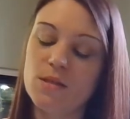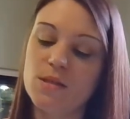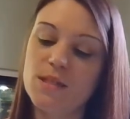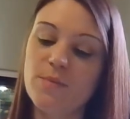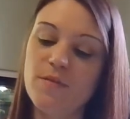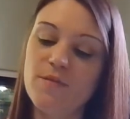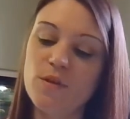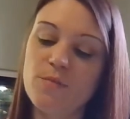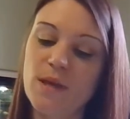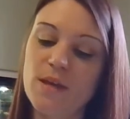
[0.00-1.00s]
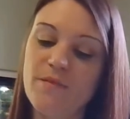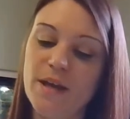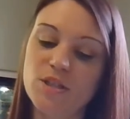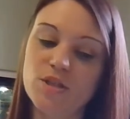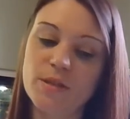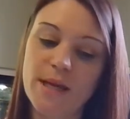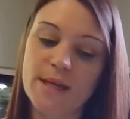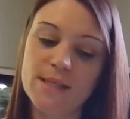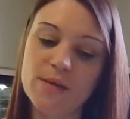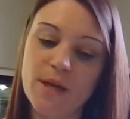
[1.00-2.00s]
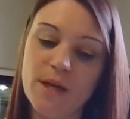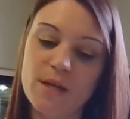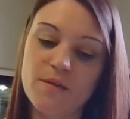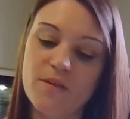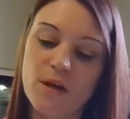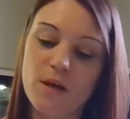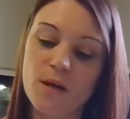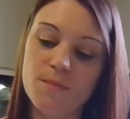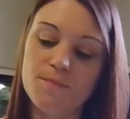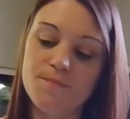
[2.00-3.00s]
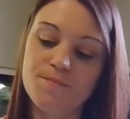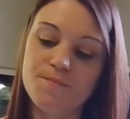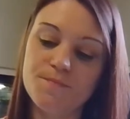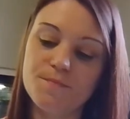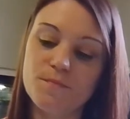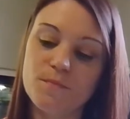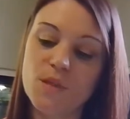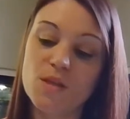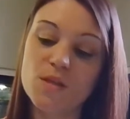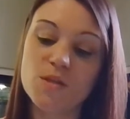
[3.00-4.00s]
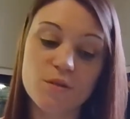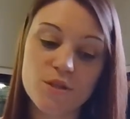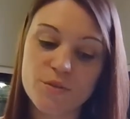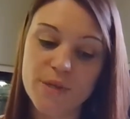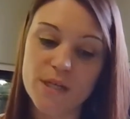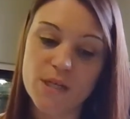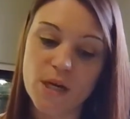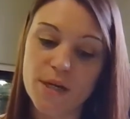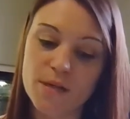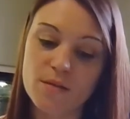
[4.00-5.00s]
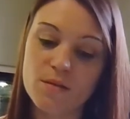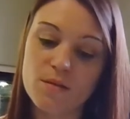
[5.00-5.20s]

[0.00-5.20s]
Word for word: Some of you may have actually had some kind of um, surgery done.